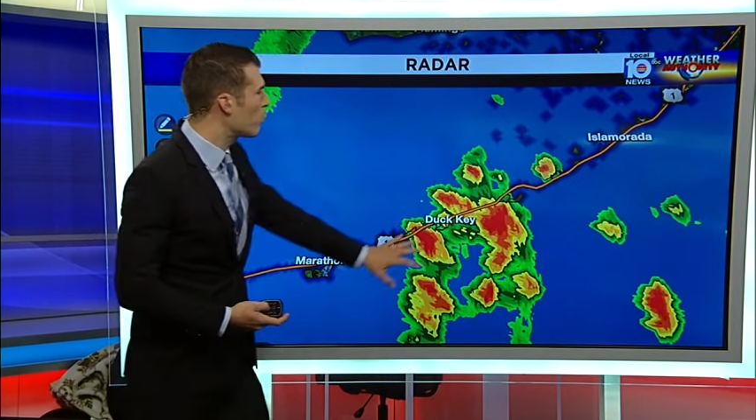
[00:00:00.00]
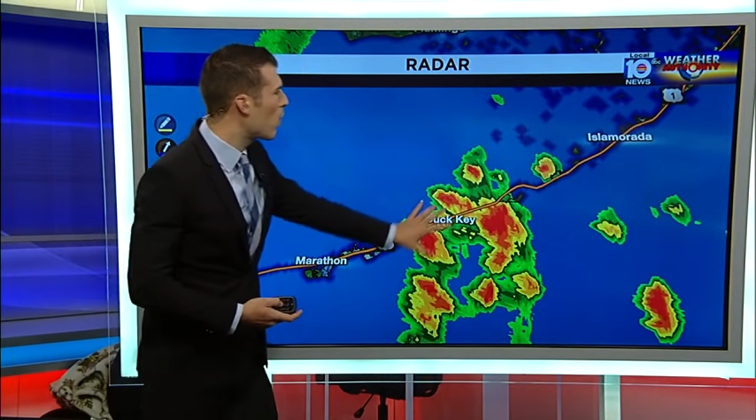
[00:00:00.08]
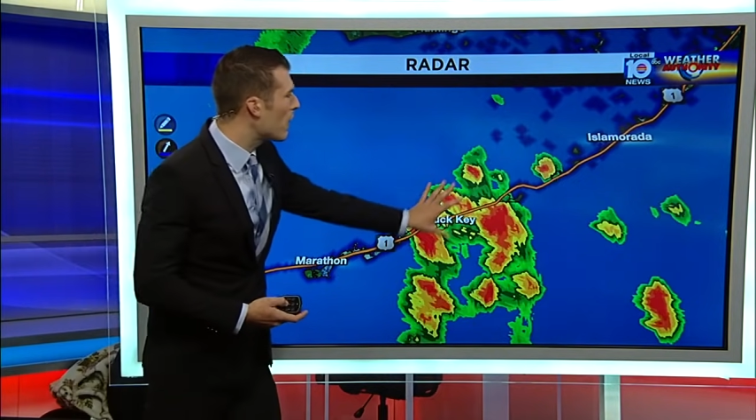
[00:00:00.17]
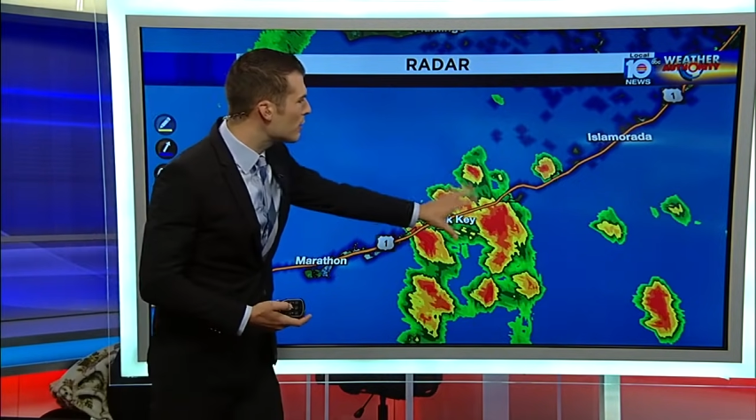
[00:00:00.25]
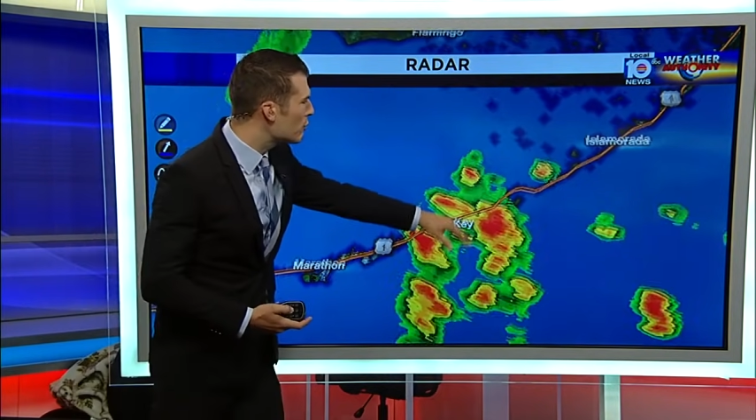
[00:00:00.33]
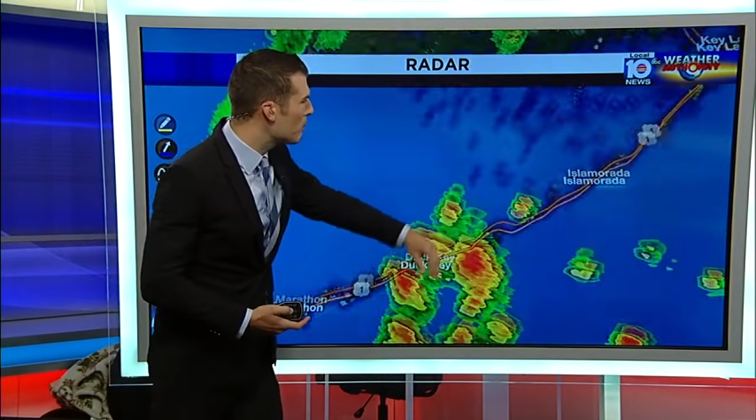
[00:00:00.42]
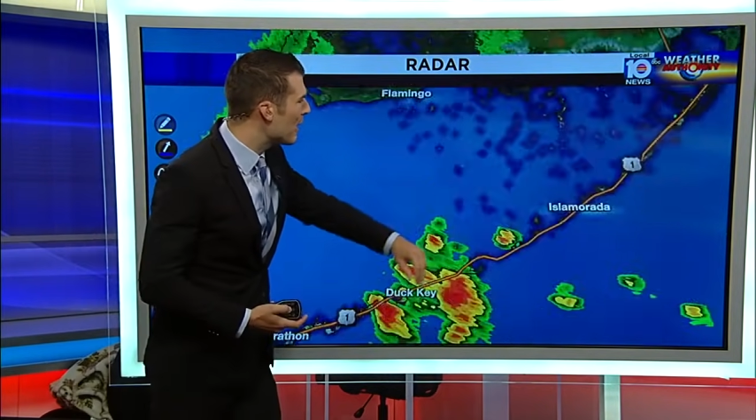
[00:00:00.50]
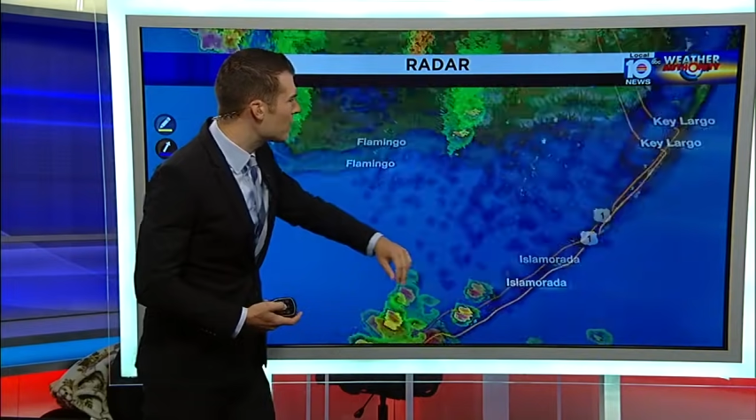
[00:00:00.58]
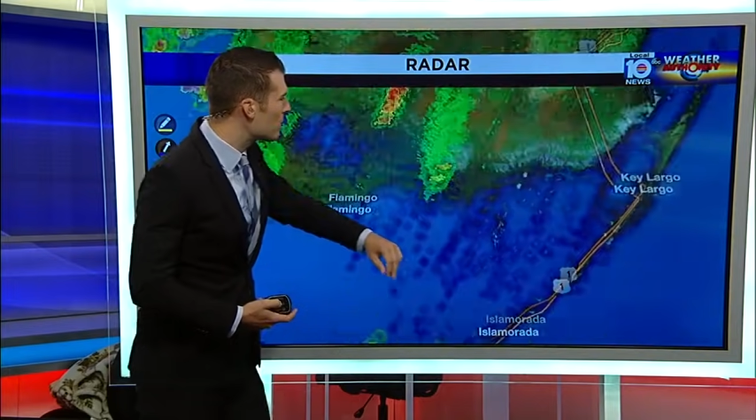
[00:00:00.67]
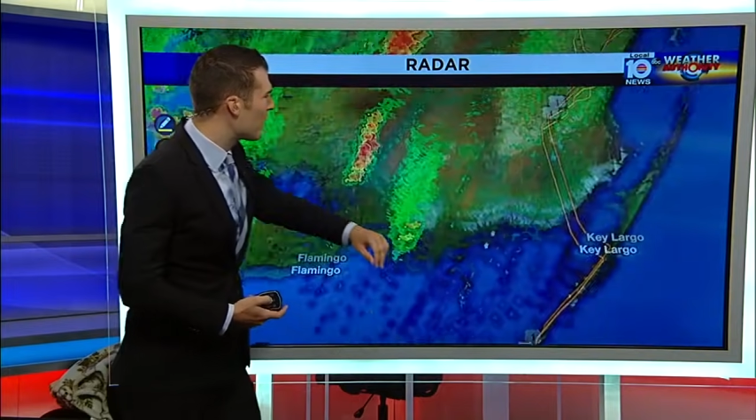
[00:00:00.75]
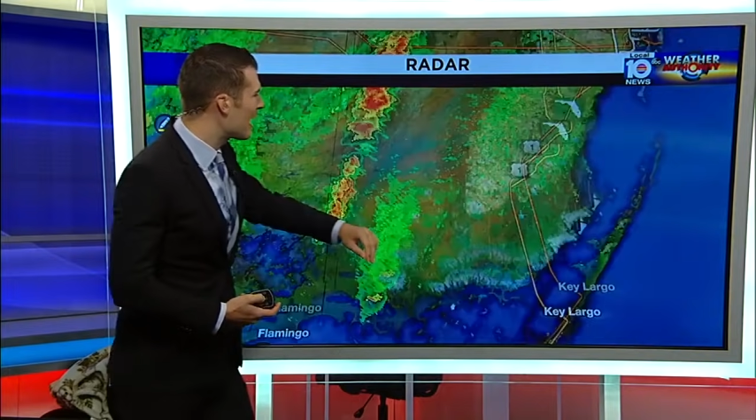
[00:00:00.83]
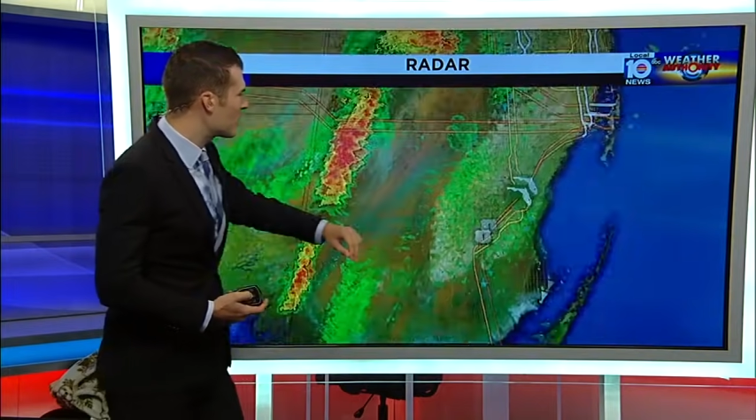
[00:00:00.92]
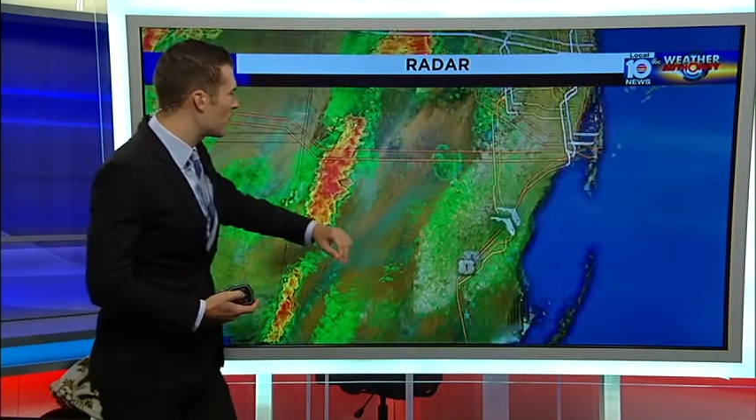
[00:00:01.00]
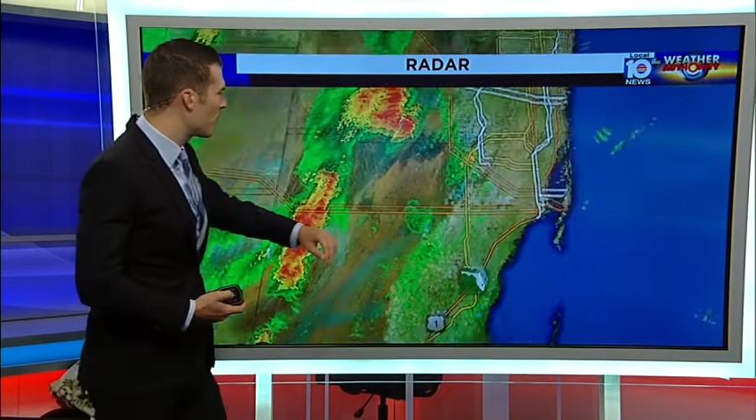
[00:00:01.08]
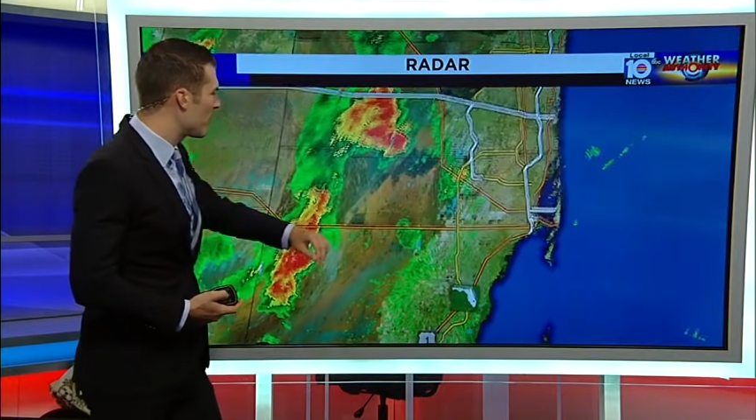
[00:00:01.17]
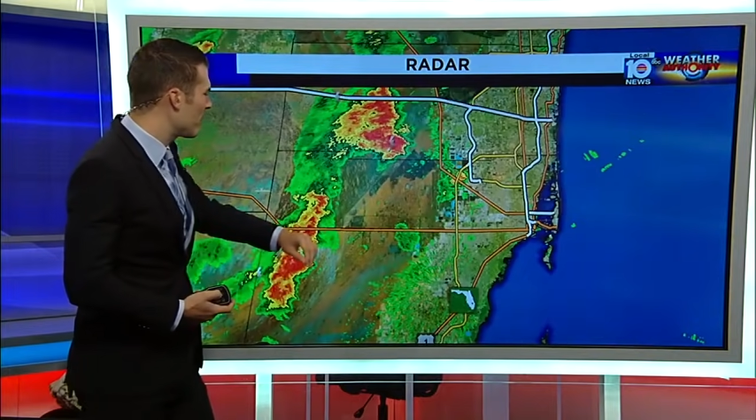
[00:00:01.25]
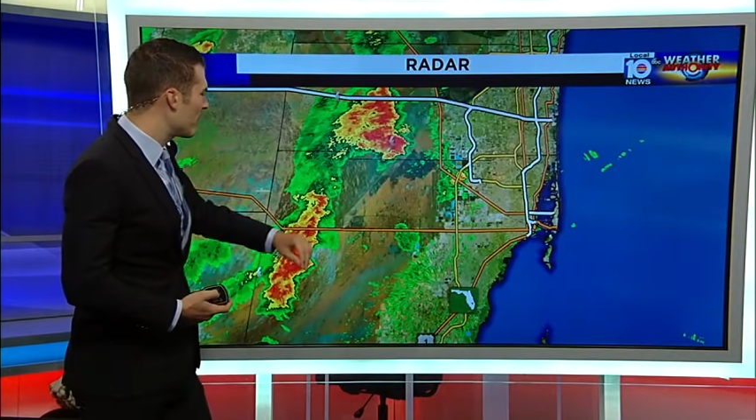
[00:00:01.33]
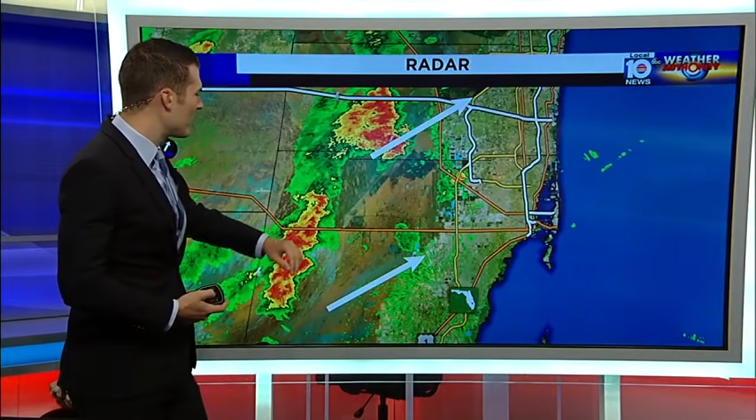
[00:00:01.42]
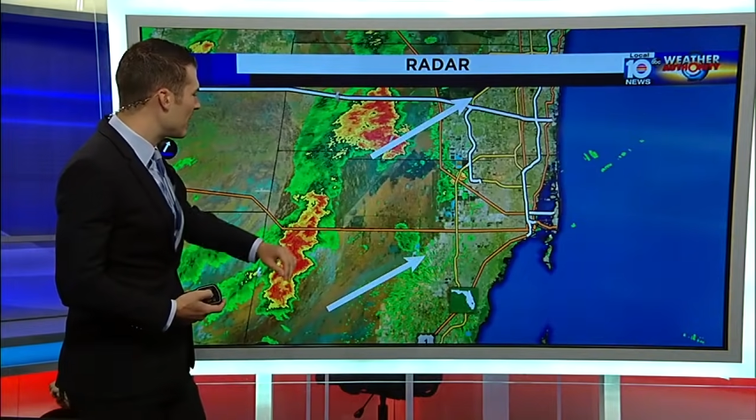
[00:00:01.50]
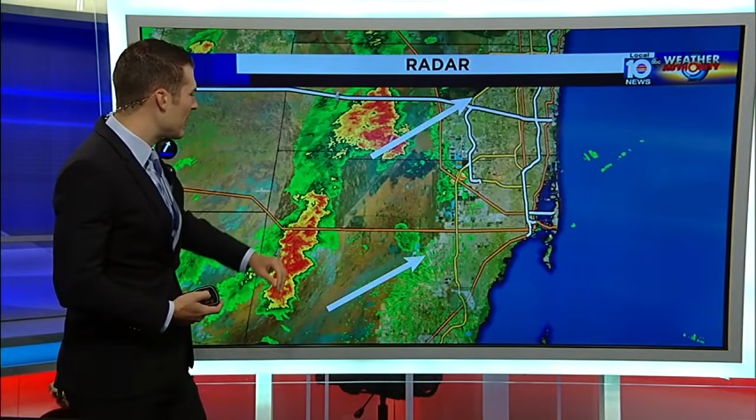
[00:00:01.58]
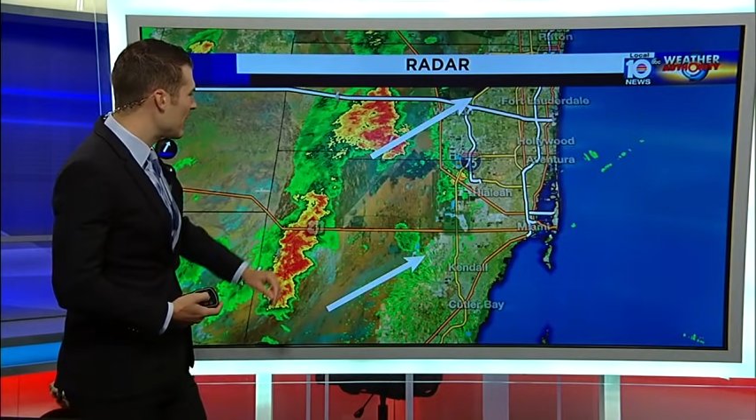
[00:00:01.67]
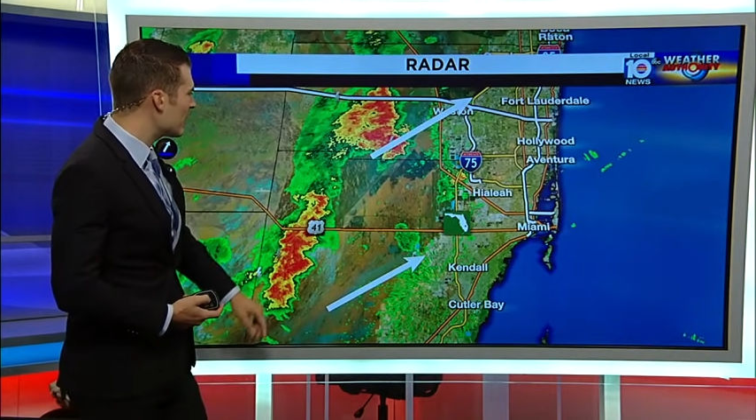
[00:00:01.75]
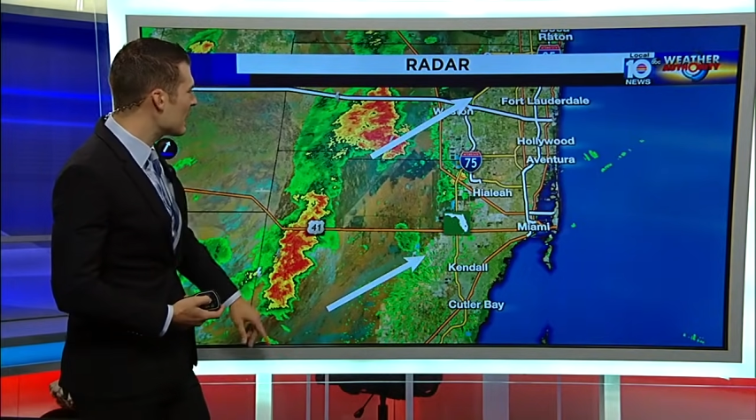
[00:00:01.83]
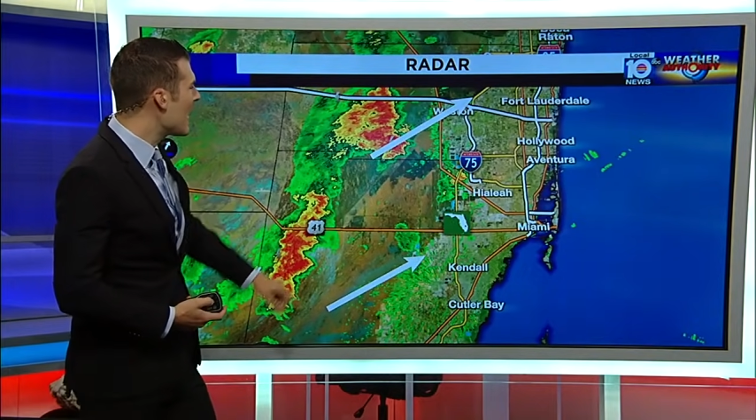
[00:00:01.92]
waterspouts possible there in the
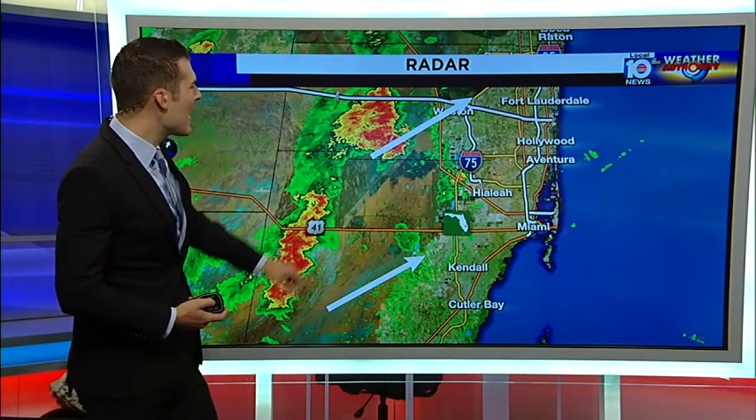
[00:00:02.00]
Keys,